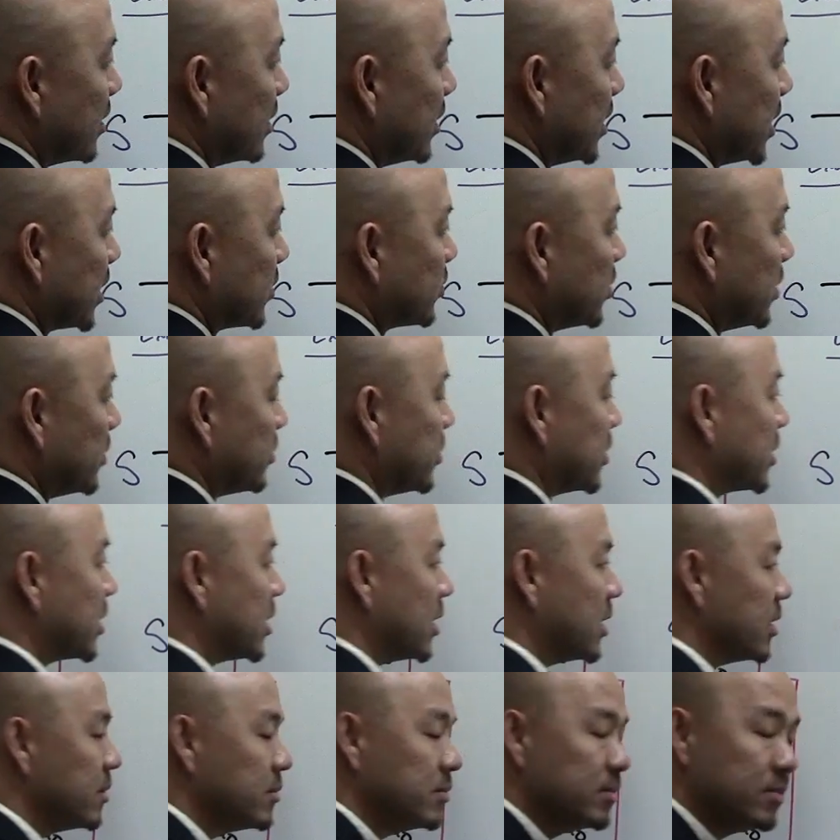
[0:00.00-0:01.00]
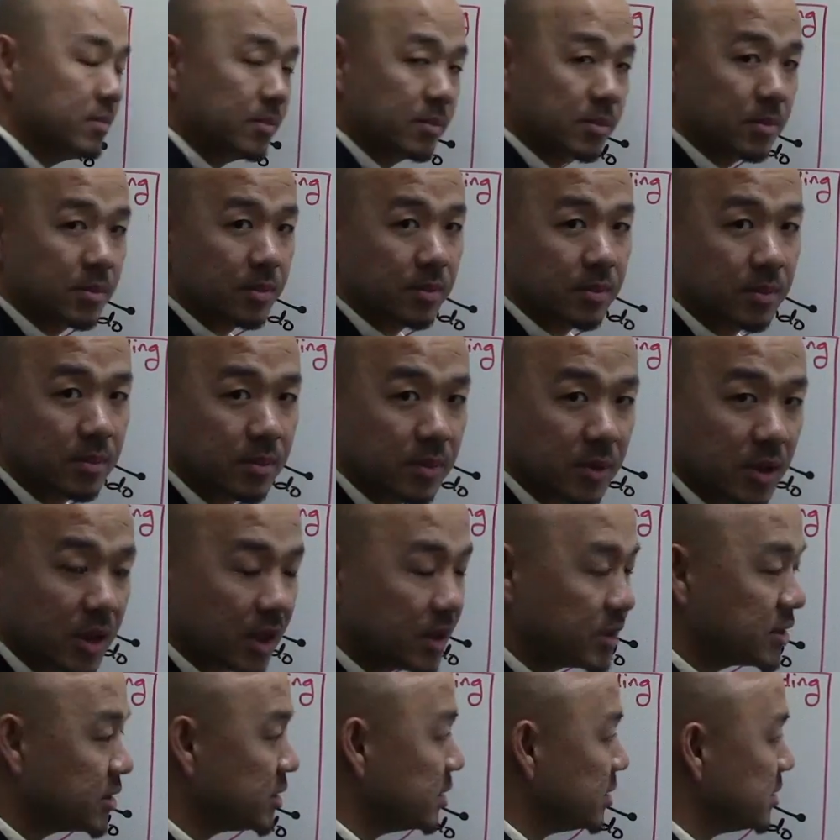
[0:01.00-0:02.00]
liquid become
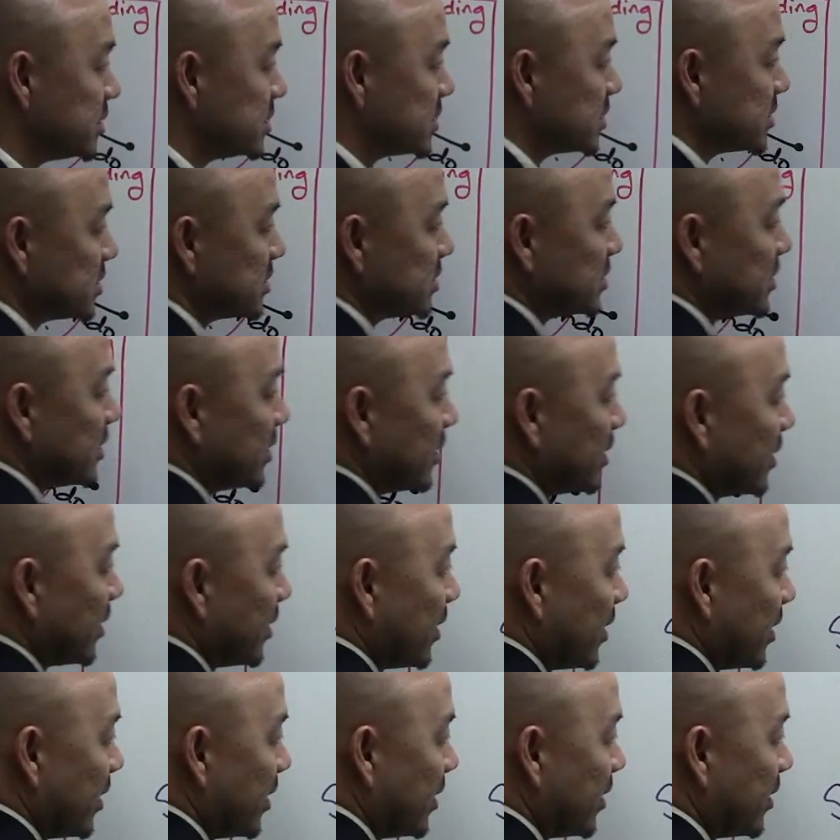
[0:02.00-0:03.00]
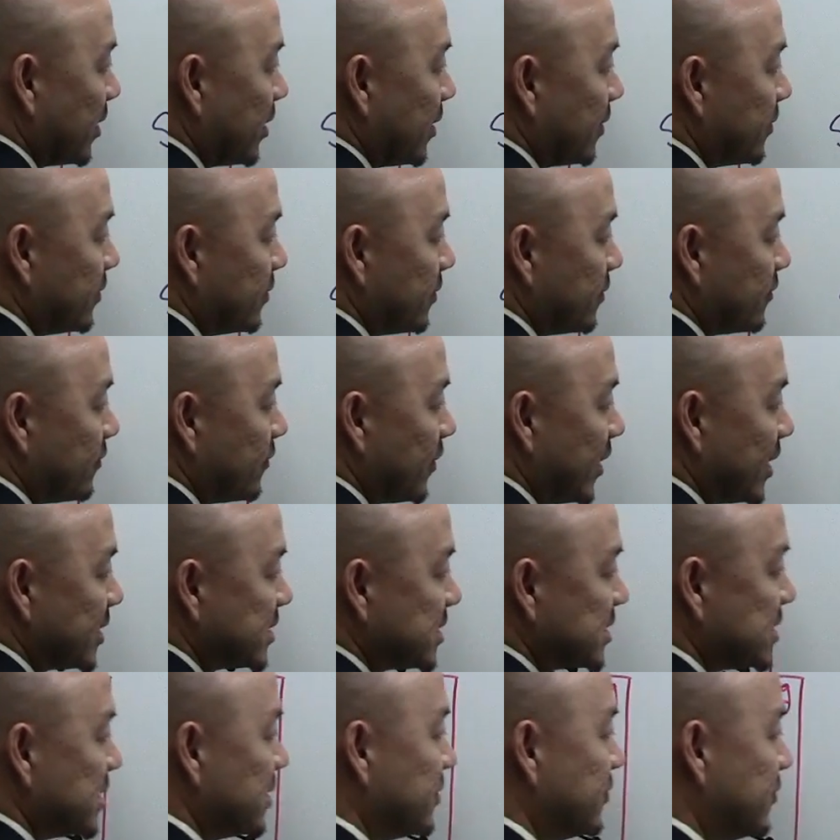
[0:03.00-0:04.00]
gaseous, and
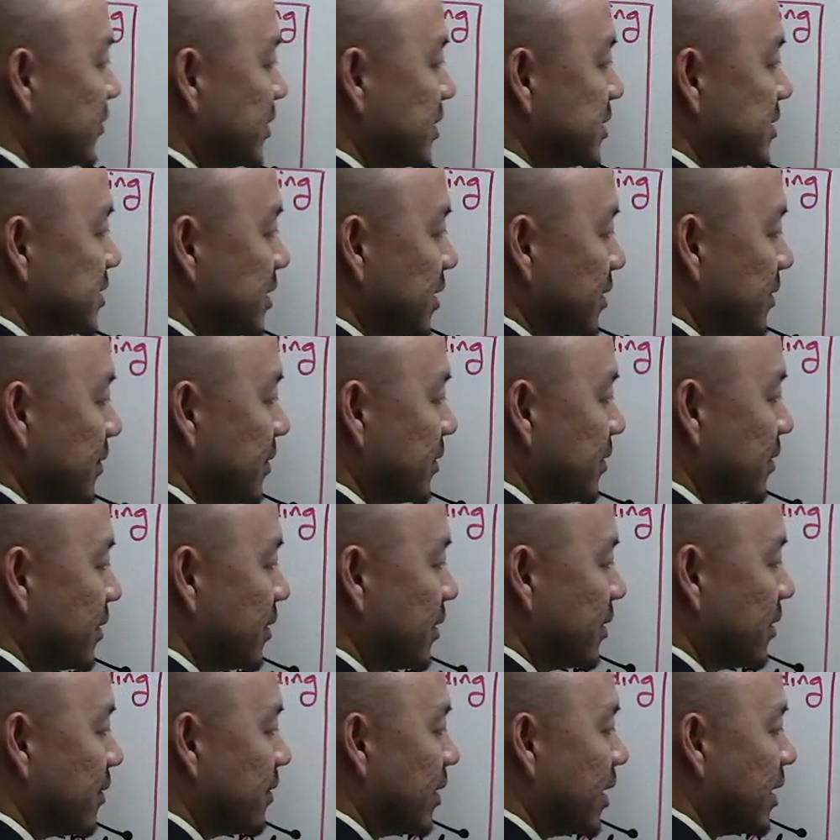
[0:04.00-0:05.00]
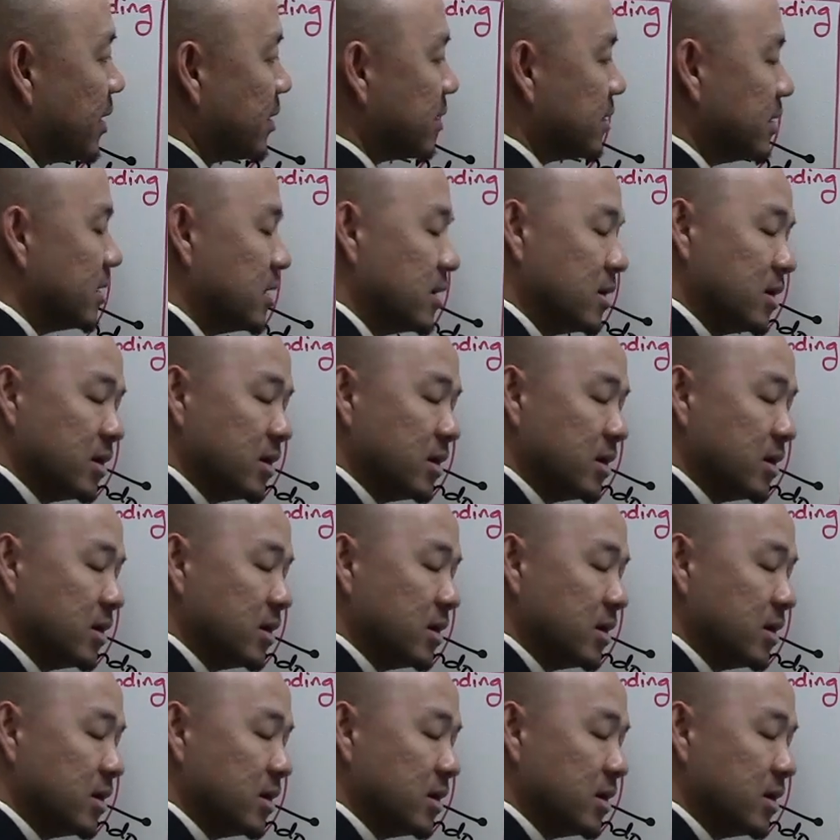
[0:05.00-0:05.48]
vice versa. Alright?